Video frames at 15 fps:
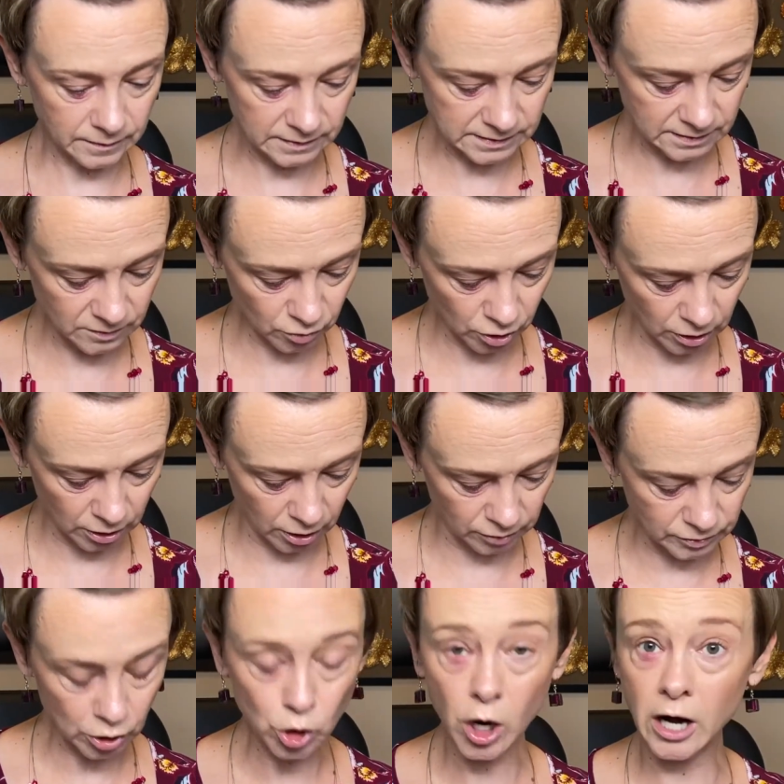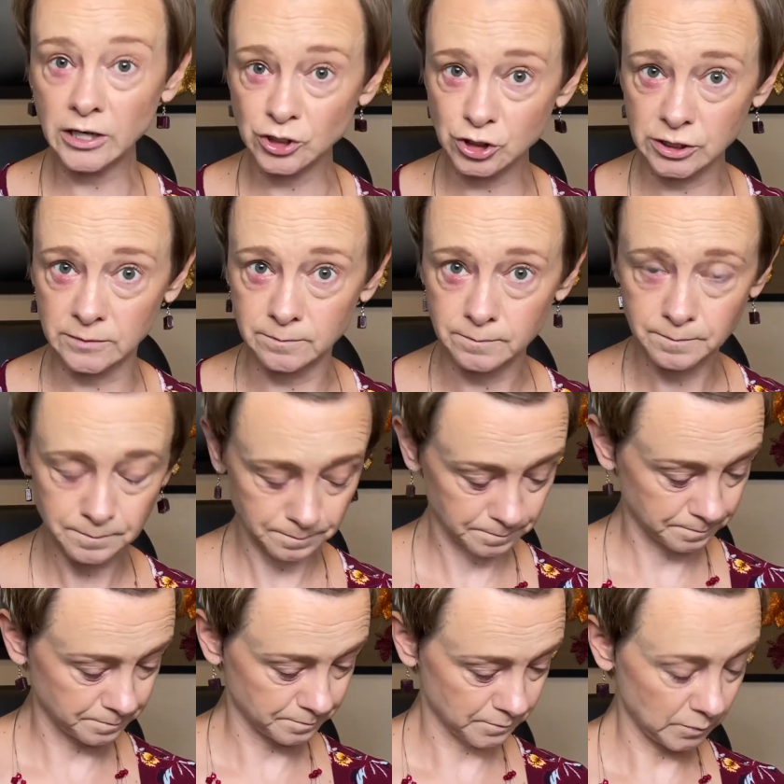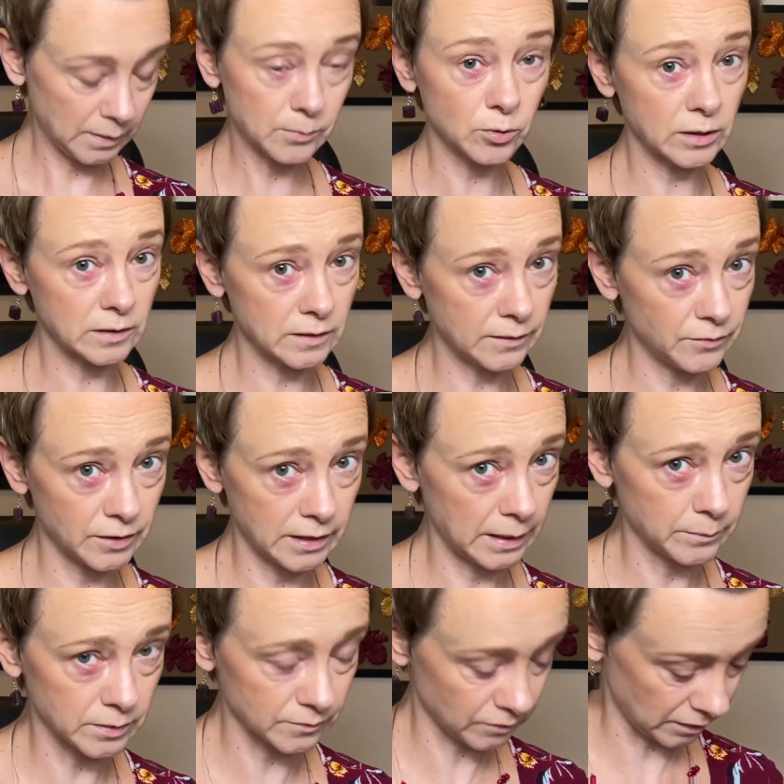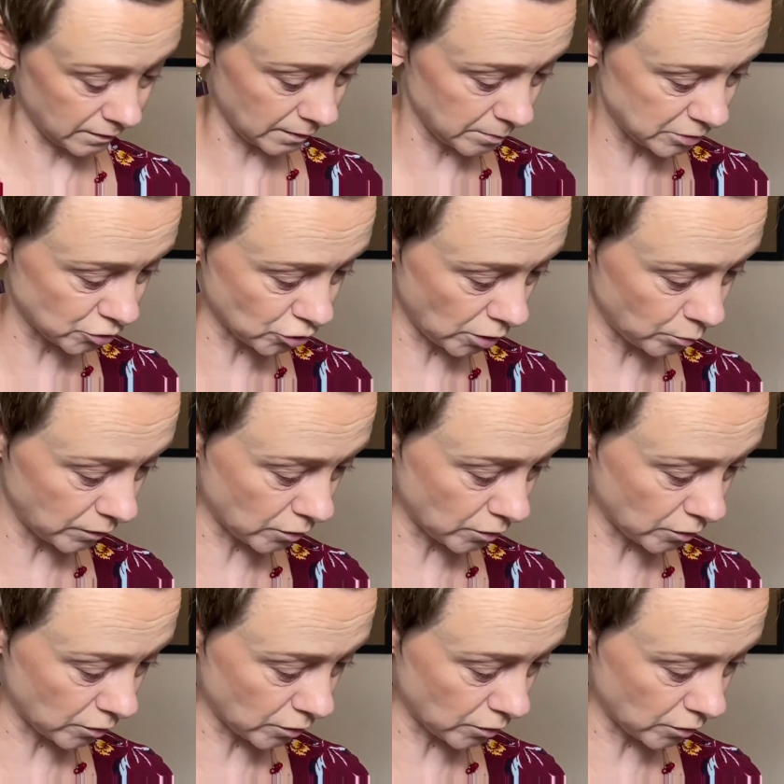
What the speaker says: this is called Caution. Remember, I love the names of these. I'm going to start with